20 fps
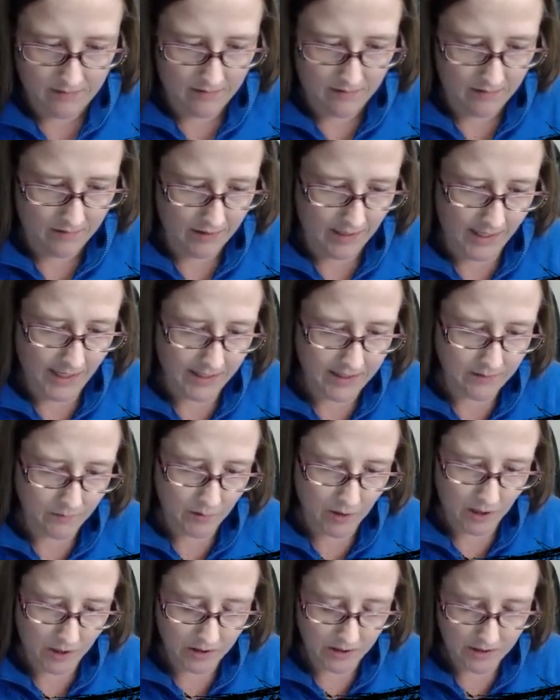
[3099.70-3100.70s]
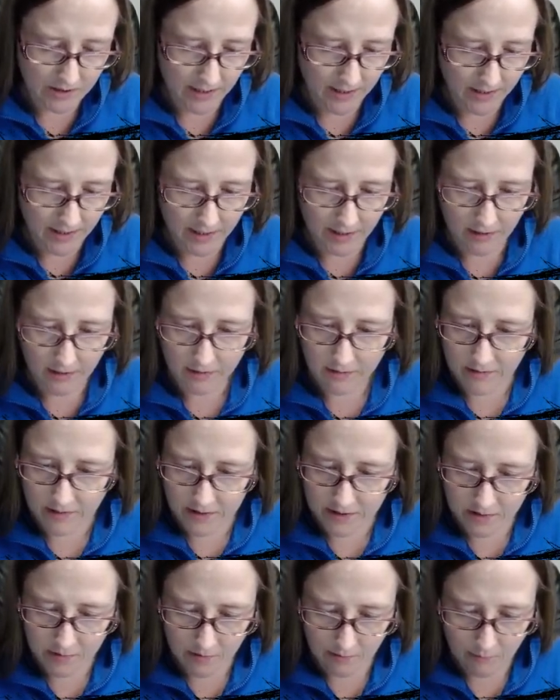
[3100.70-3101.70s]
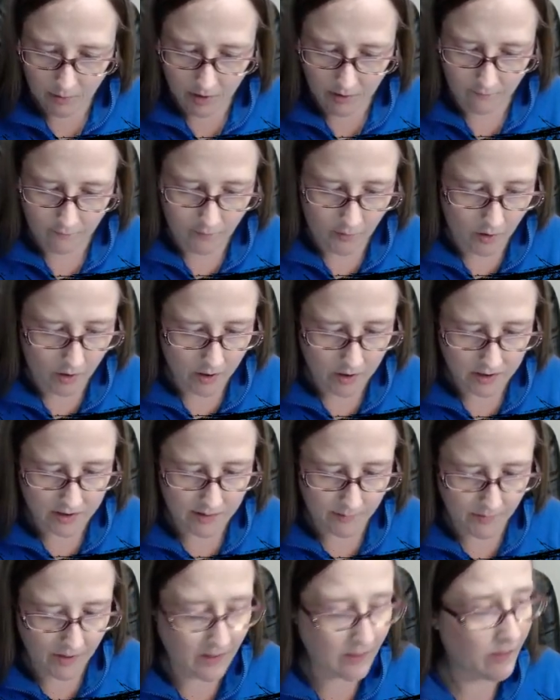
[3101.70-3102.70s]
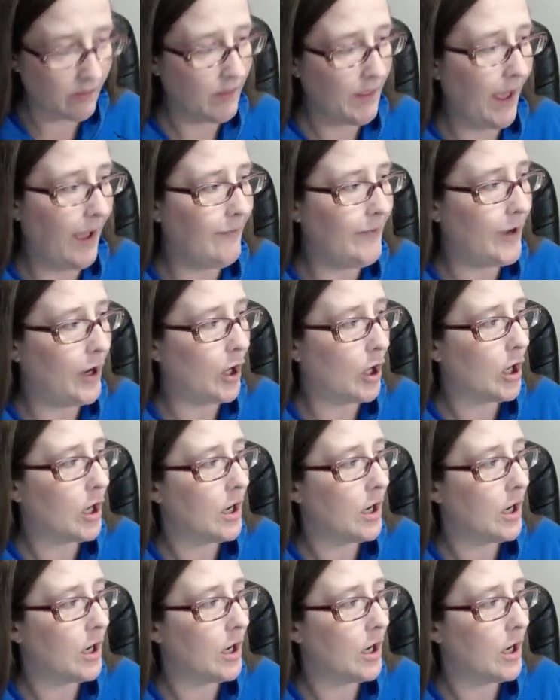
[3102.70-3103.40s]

I got some cardstock here. This is what I'm looking for. Something heavier.